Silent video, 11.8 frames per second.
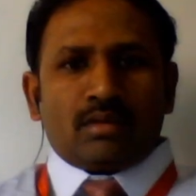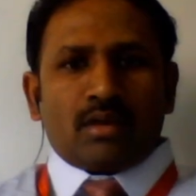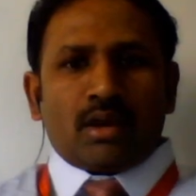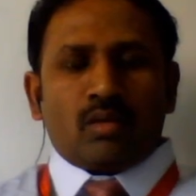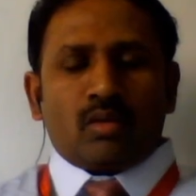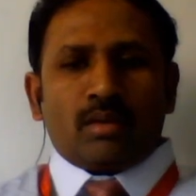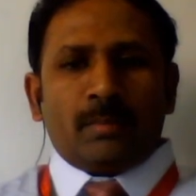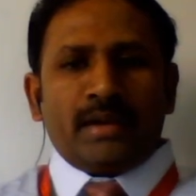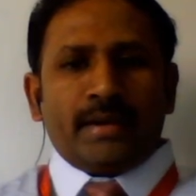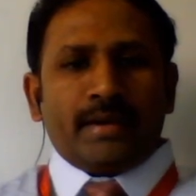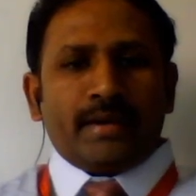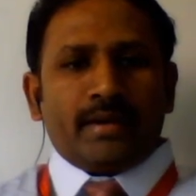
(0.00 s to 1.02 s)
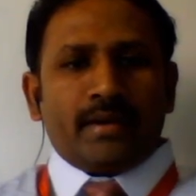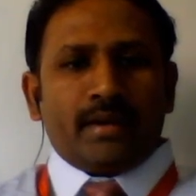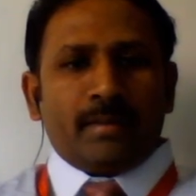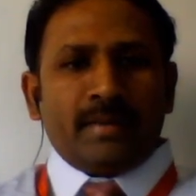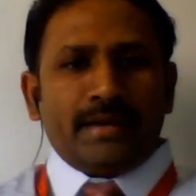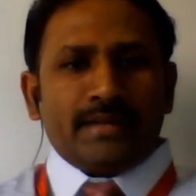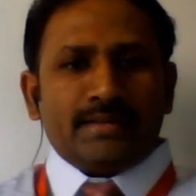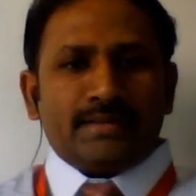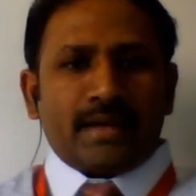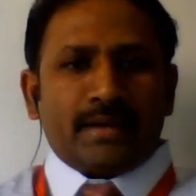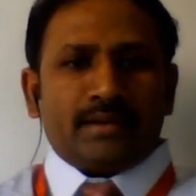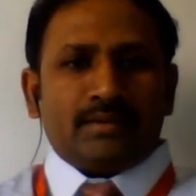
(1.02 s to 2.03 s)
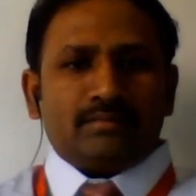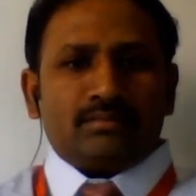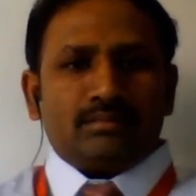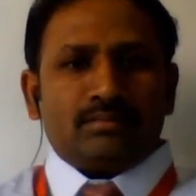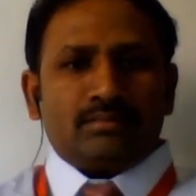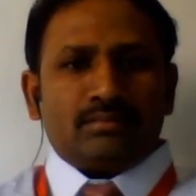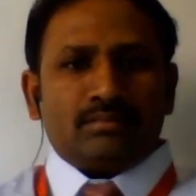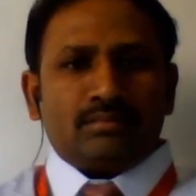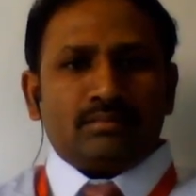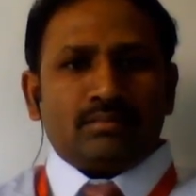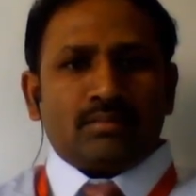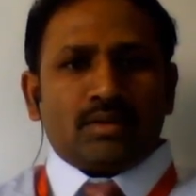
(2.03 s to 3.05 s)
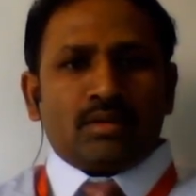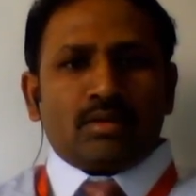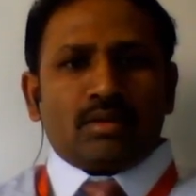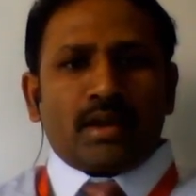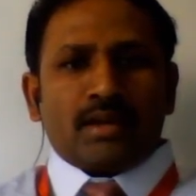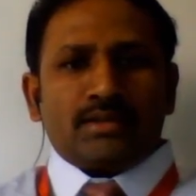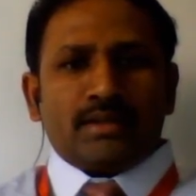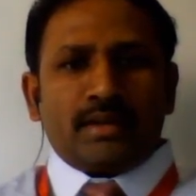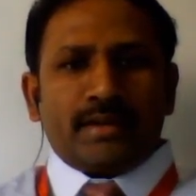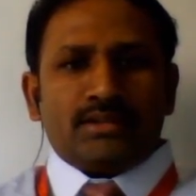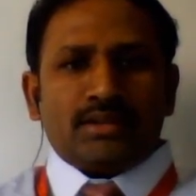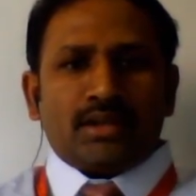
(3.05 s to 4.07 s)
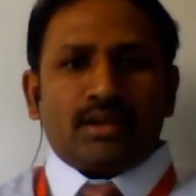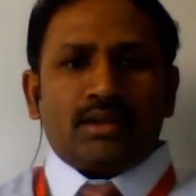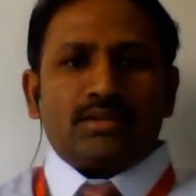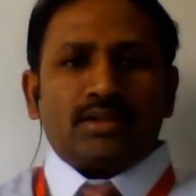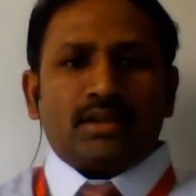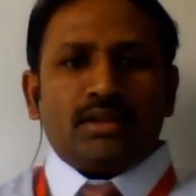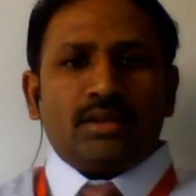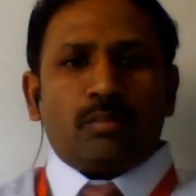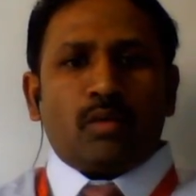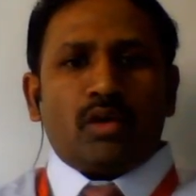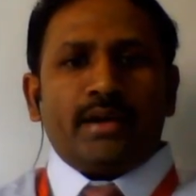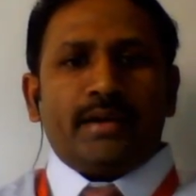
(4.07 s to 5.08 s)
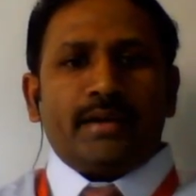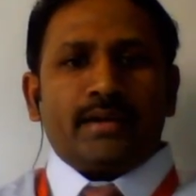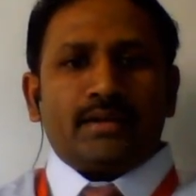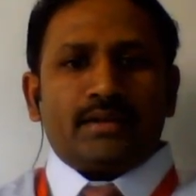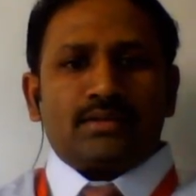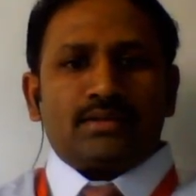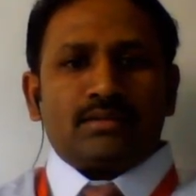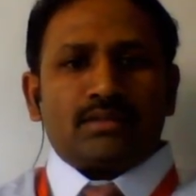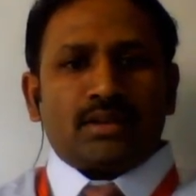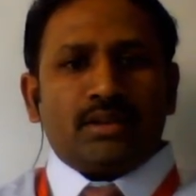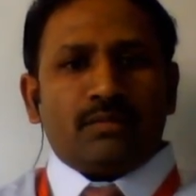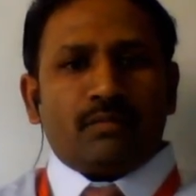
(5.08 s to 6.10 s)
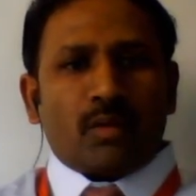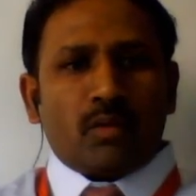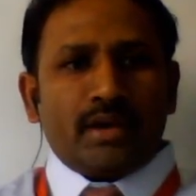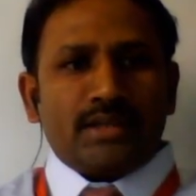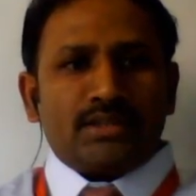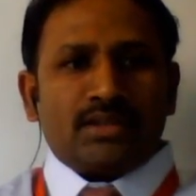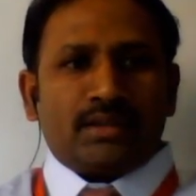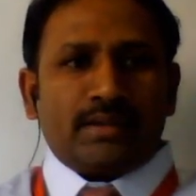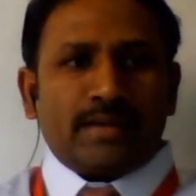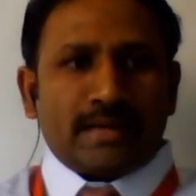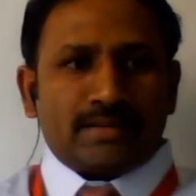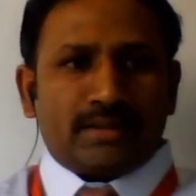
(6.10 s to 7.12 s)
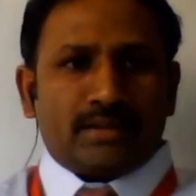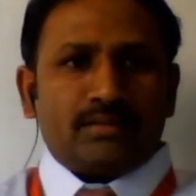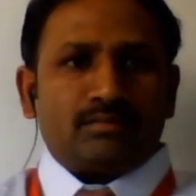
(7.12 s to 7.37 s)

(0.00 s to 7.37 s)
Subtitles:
I have completed ME Design as a lecturer Sandeep Polytechnics, Sandeep Foundation, Nasik.